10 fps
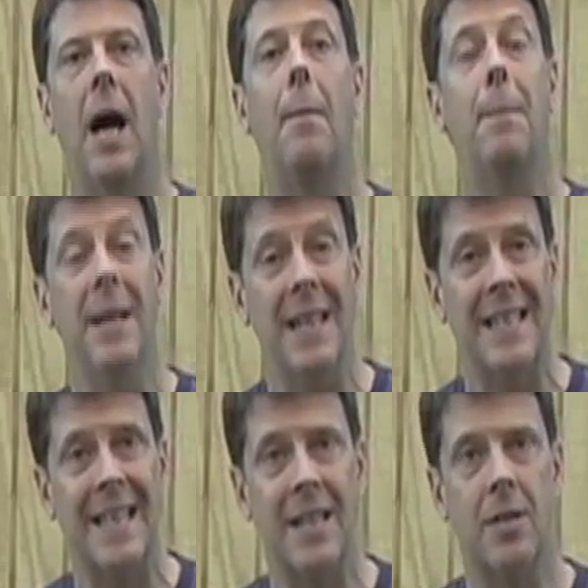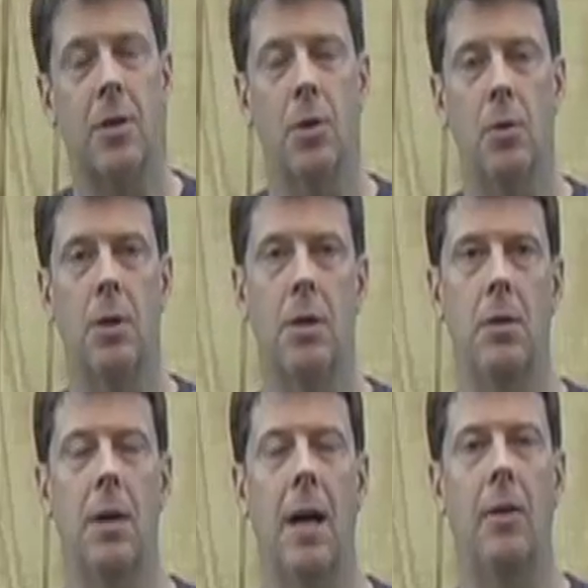abilities to
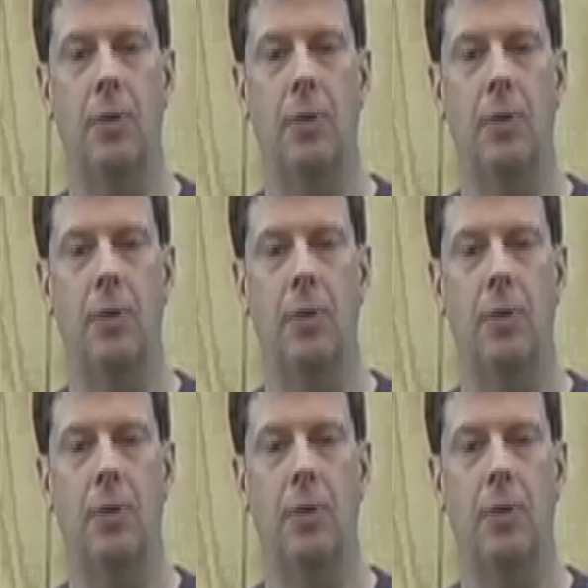do that.